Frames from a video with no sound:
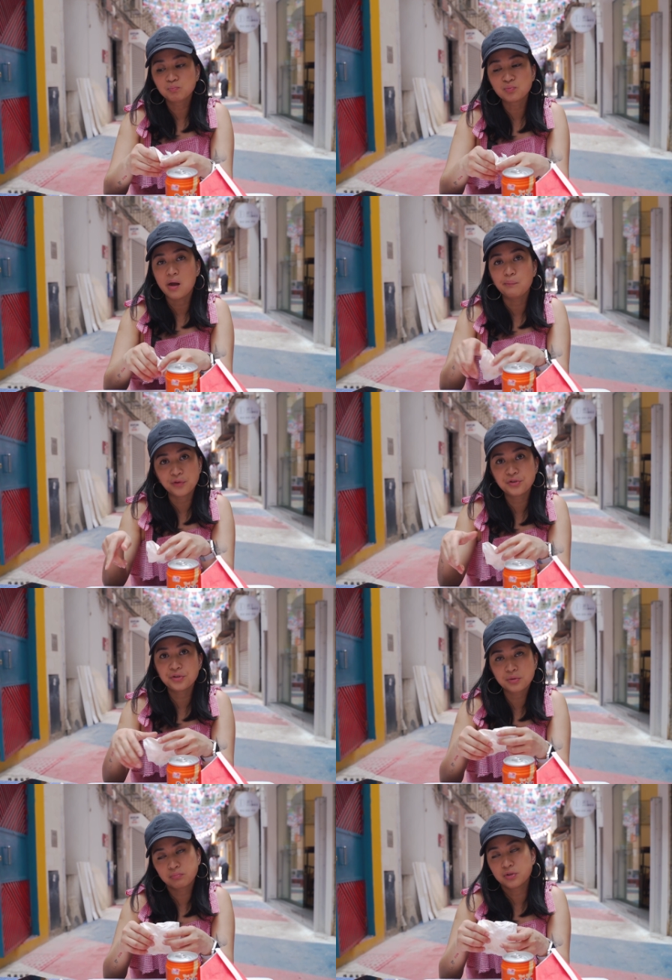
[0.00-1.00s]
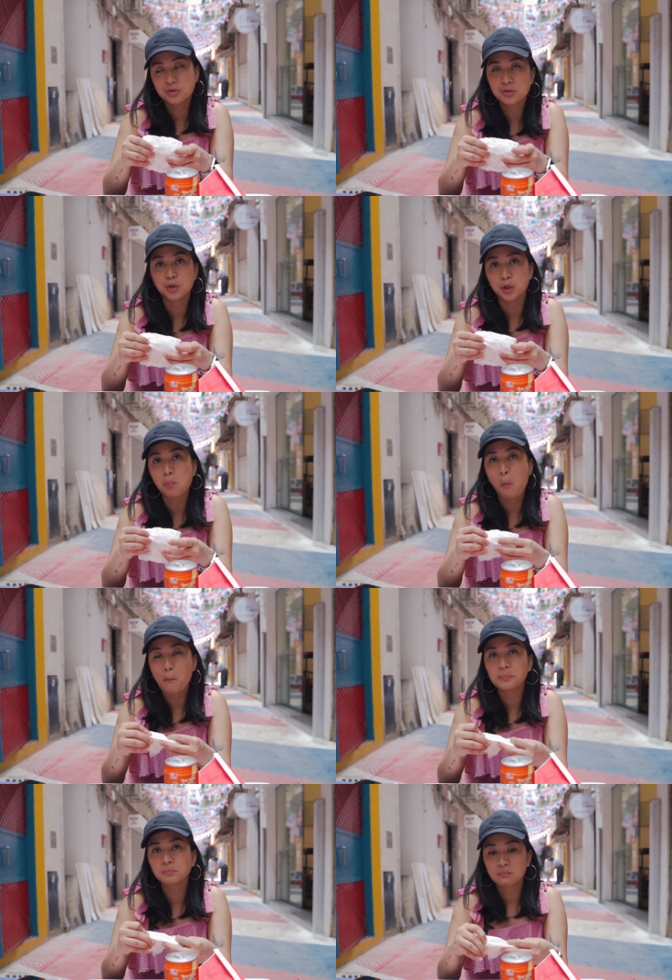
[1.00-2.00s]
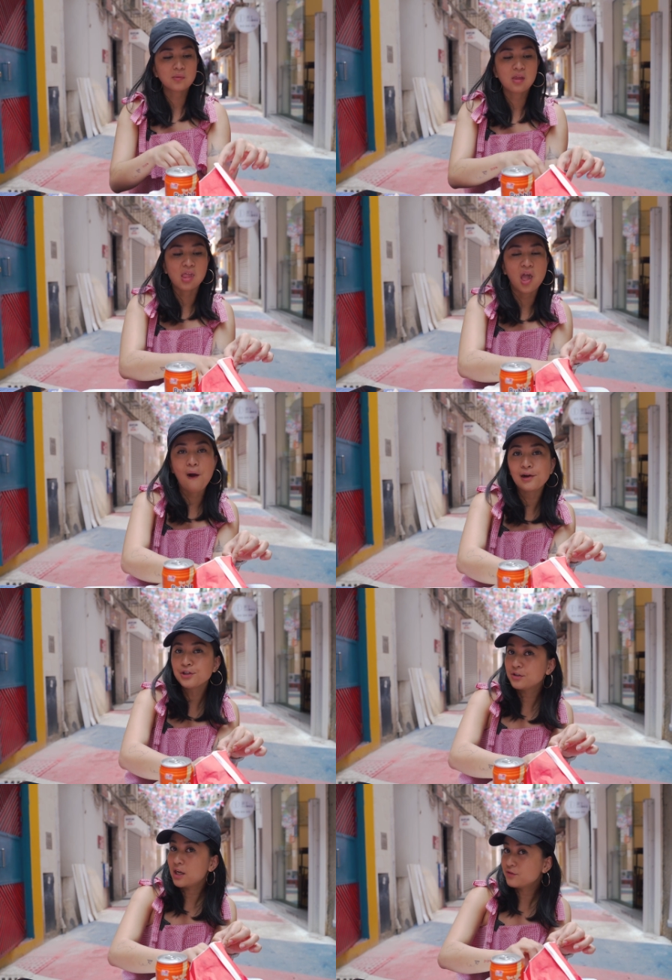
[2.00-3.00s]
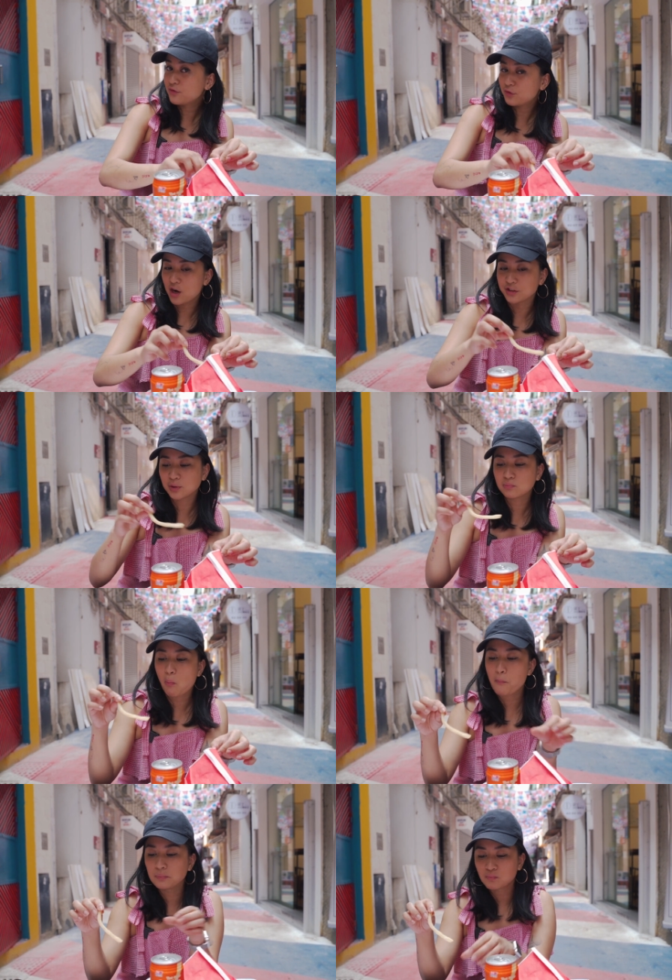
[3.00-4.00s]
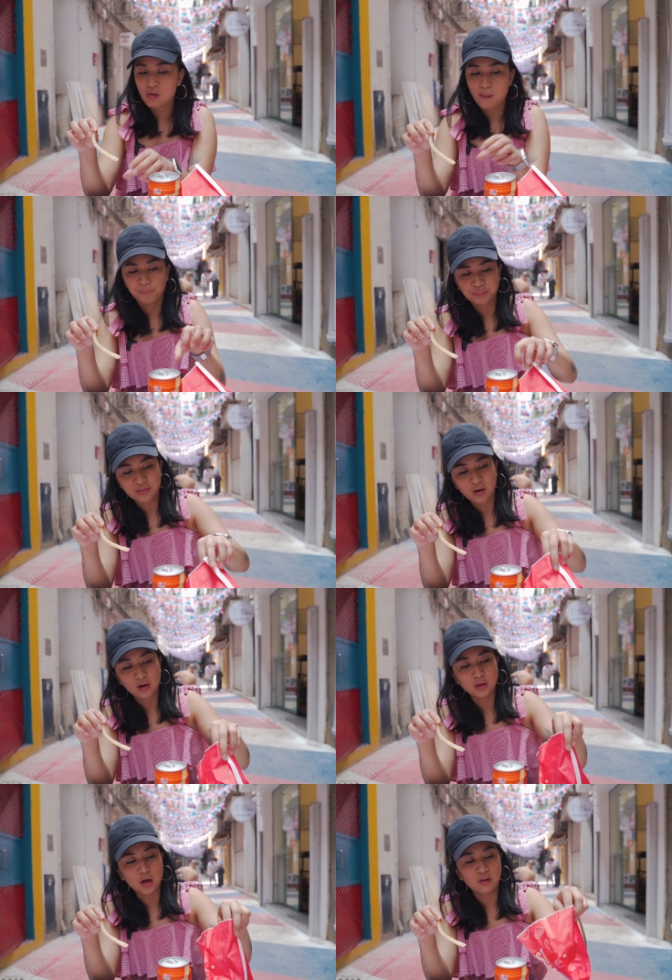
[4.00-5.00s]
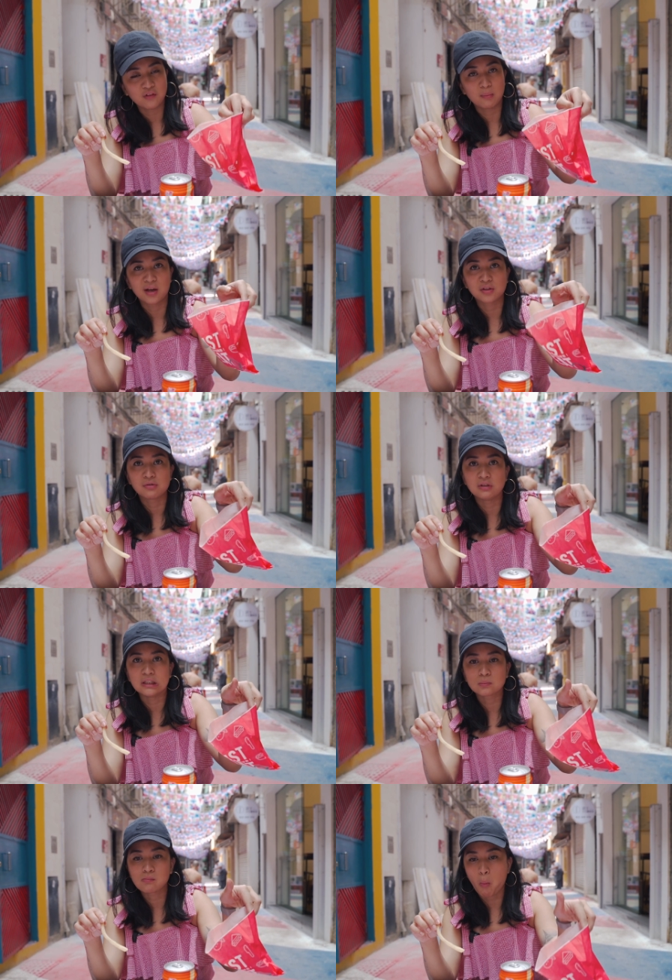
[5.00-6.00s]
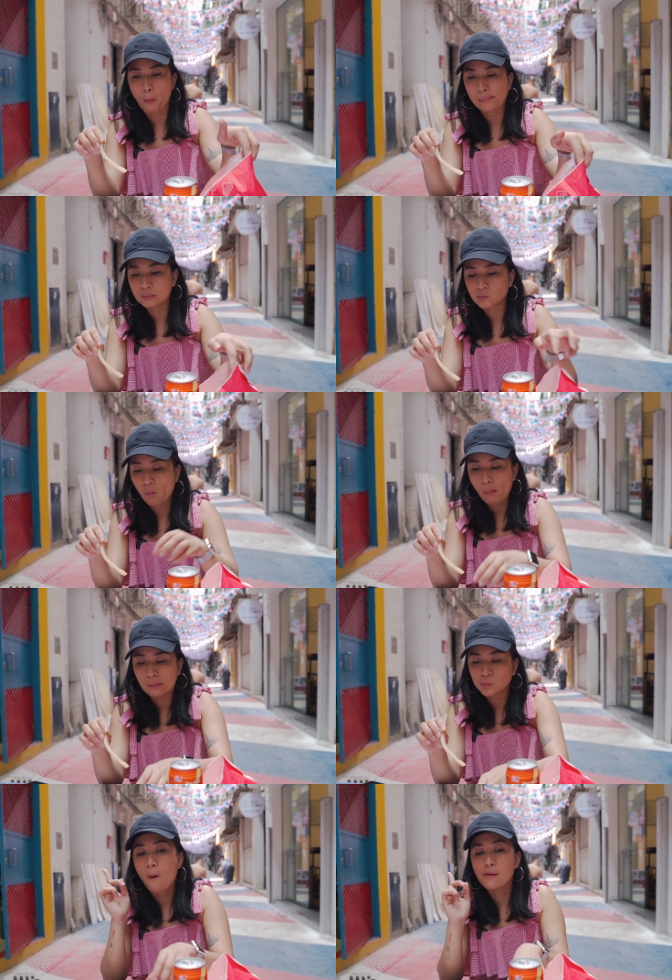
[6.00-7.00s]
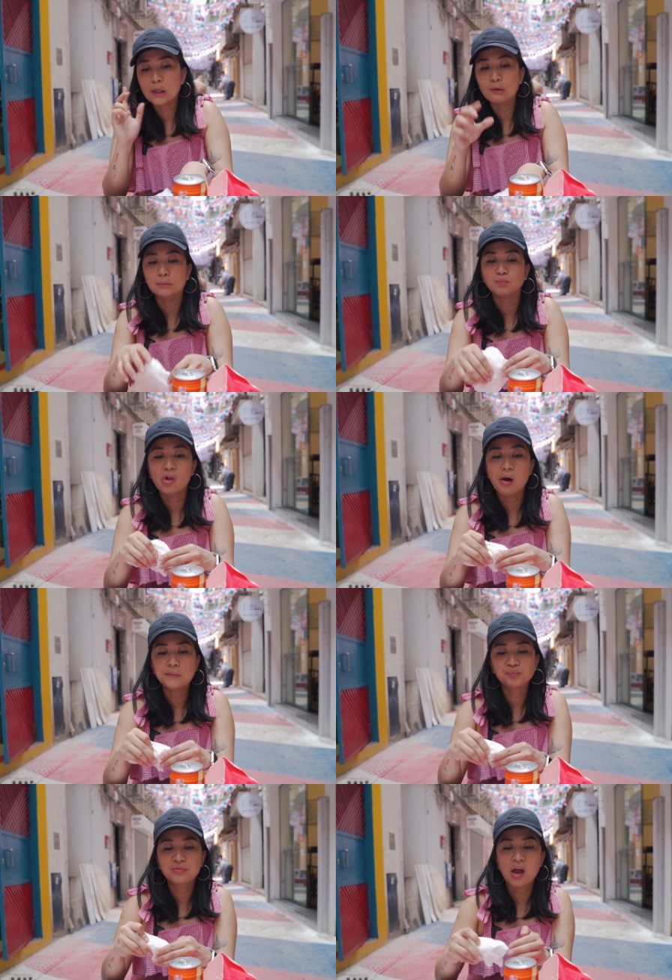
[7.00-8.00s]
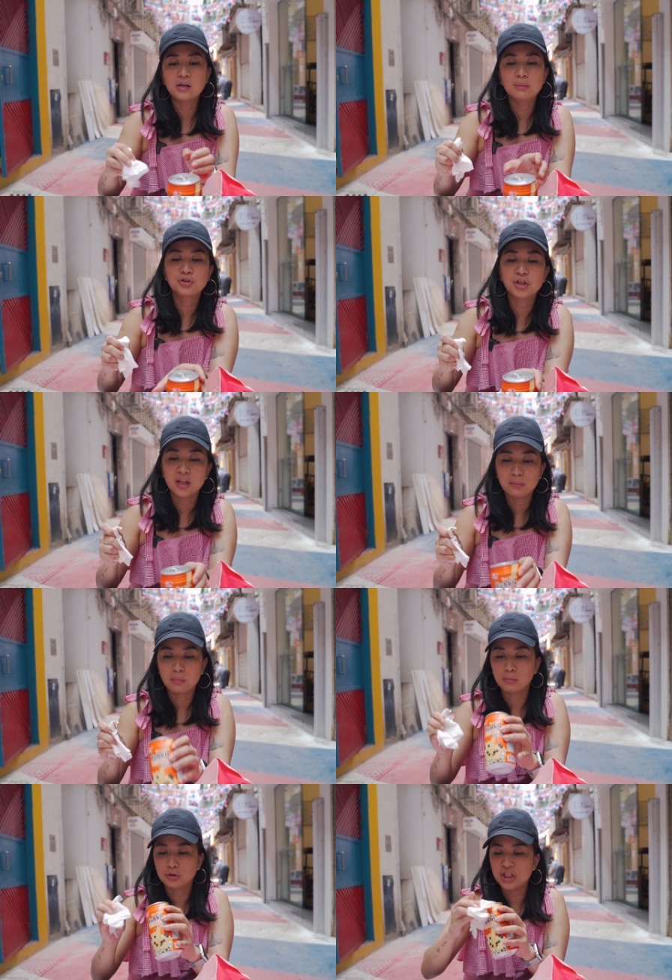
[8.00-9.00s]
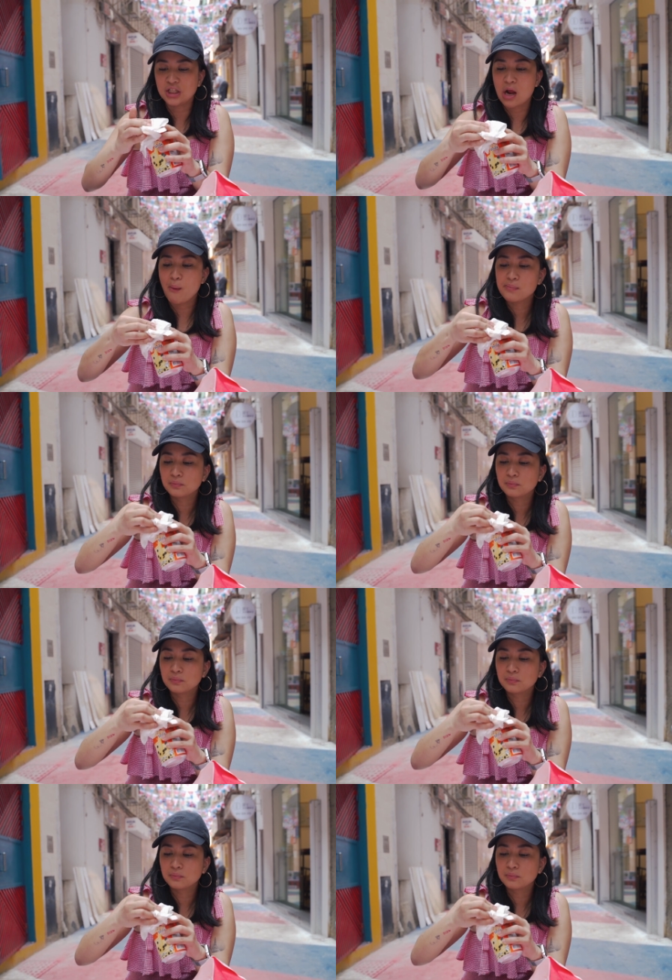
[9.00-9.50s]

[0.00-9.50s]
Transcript: Damn, this is this is good. Now I still have some fries. A lot of them actually. Oh wait, I'm gonna try the bubble tea now.